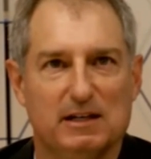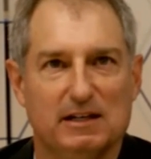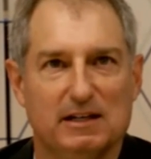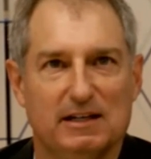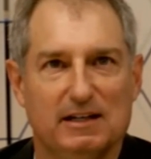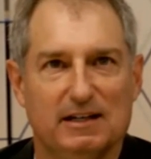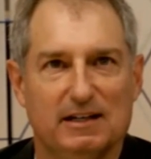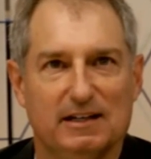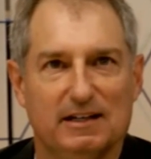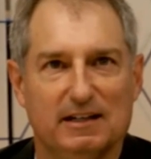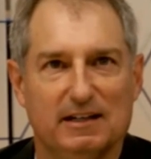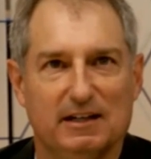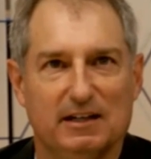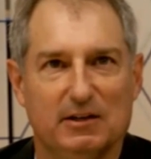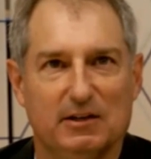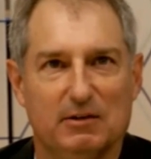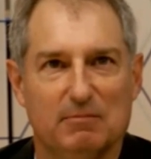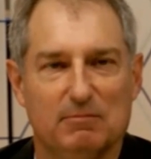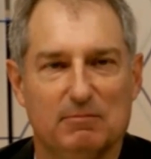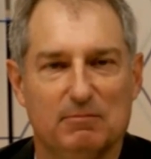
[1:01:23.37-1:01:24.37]
Any, uh, any
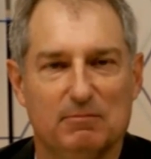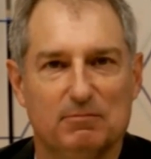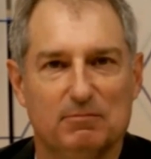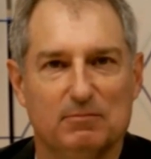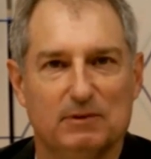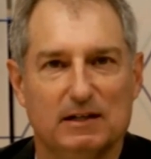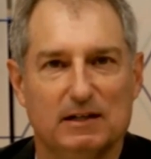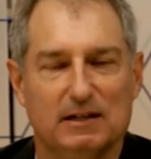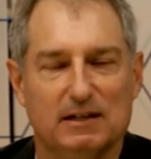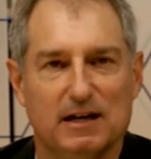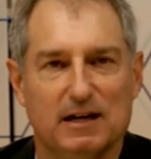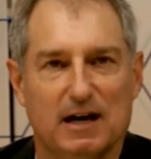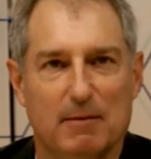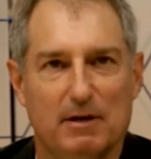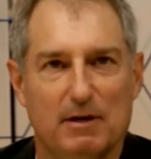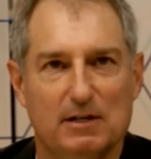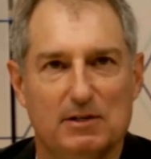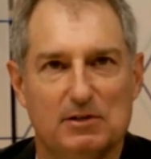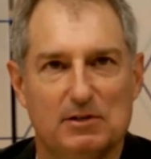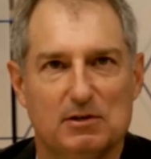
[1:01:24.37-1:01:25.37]
other uh,
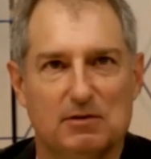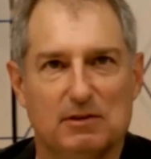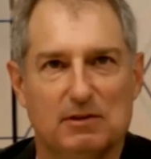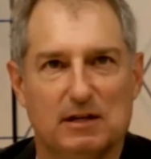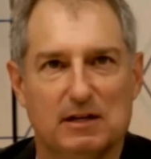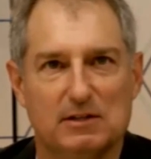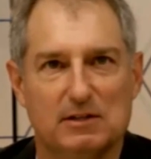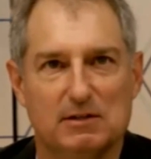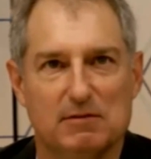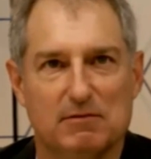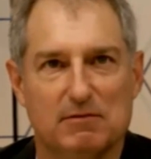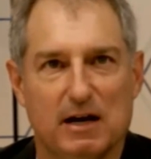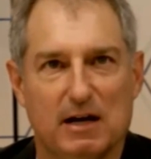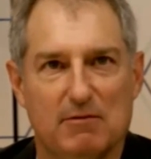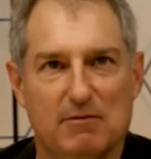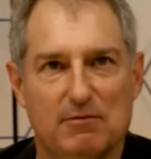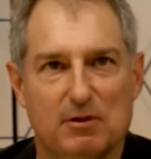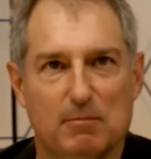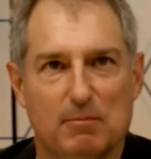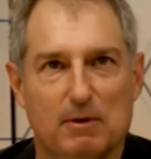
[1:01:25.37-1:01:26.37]
comments or things of
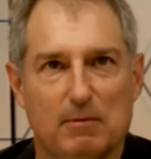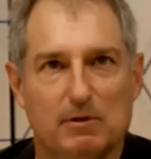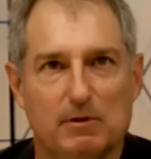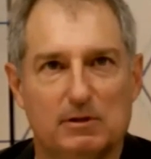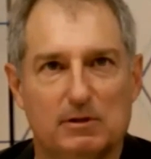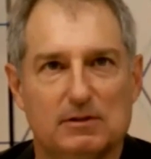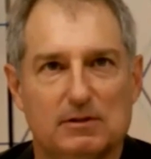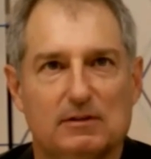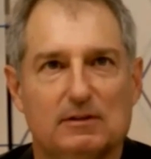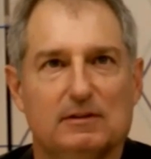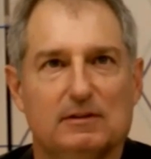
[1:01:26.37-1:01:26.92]
value for the members?